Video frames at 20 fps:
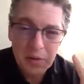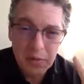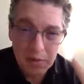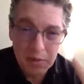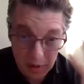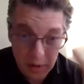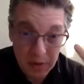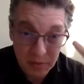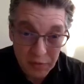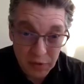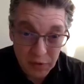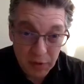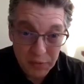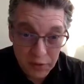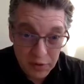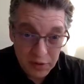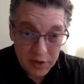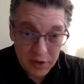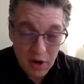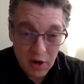uh, of, of
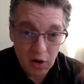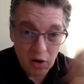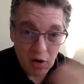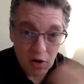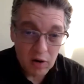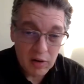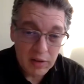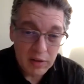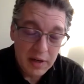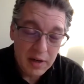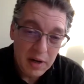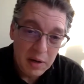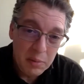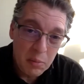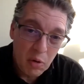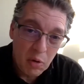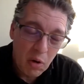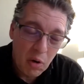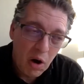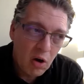the young girl in, in
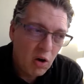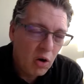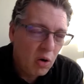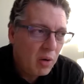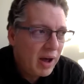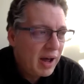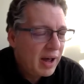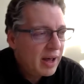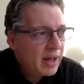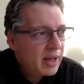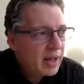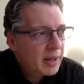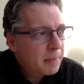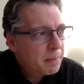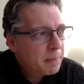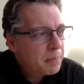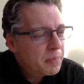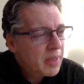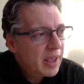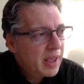Morocco.
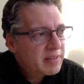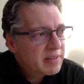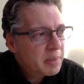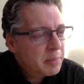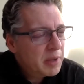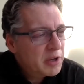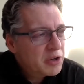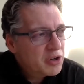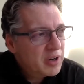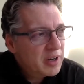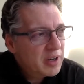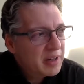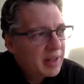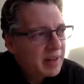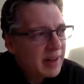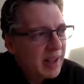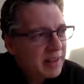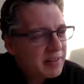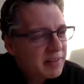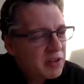Um, as I mentioned, it,
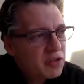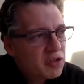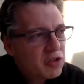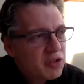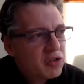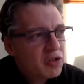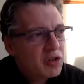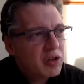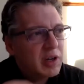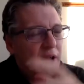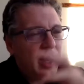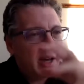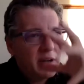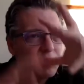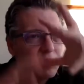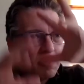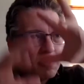it has a certain kind